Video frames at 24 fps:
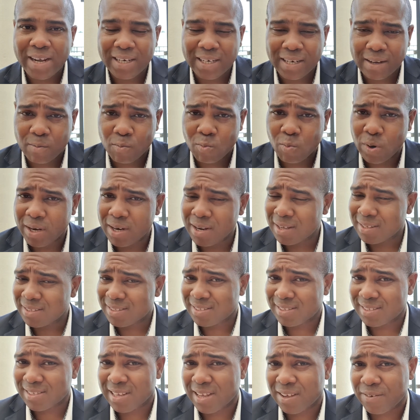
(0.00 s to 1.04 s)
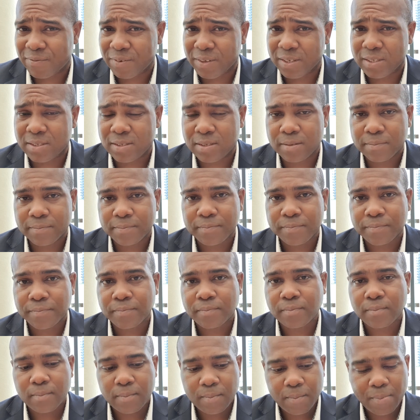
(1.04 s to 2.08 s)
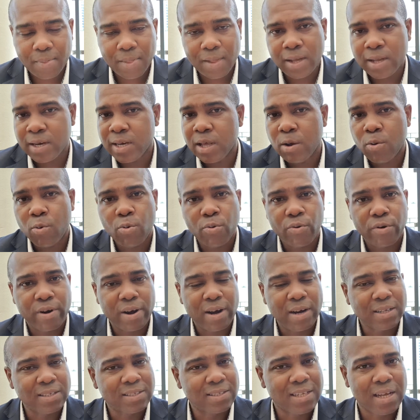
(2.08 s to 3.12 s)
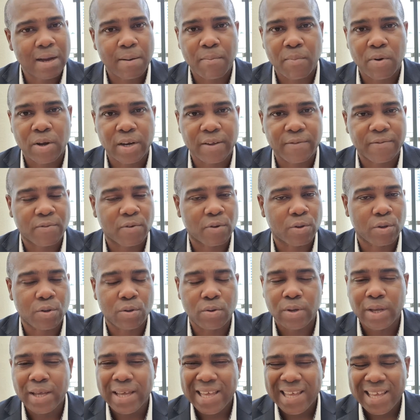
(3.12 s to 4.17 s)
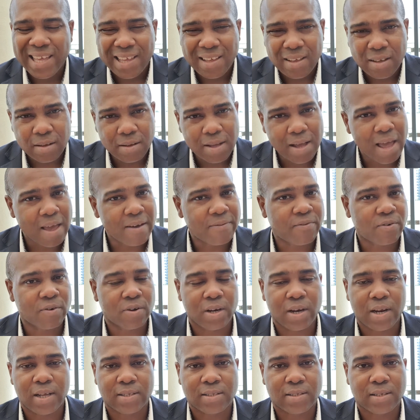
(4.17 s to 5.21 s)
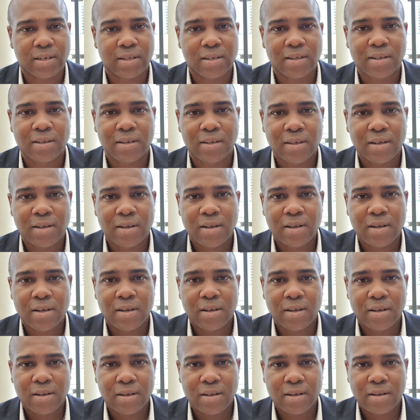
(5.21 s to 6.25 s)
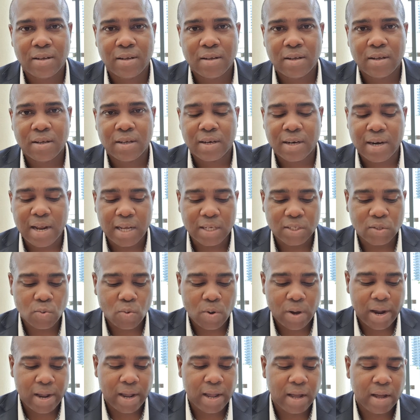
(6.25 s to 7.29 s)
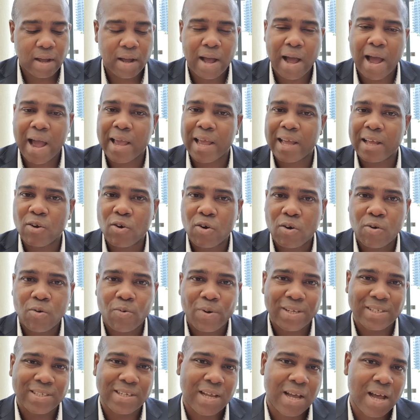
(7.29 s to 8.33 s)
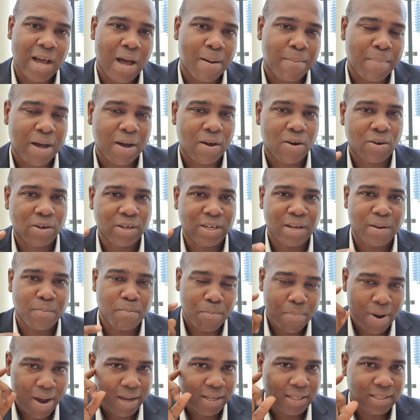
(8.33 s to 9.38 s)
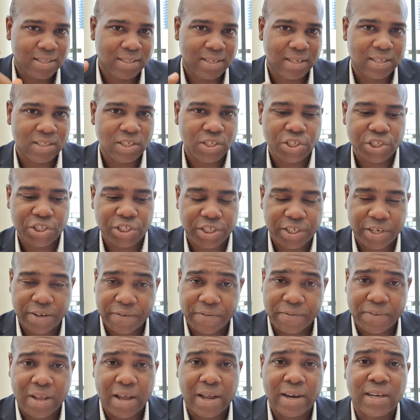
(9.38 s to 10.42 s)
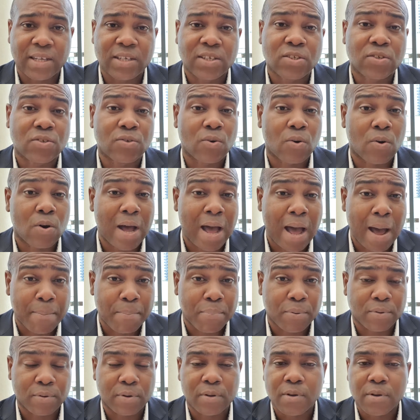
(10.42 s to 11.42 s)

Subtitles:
them with that service. They will release their money for you effortlessly. That's why I always hammer on the mindset shift that needs to happen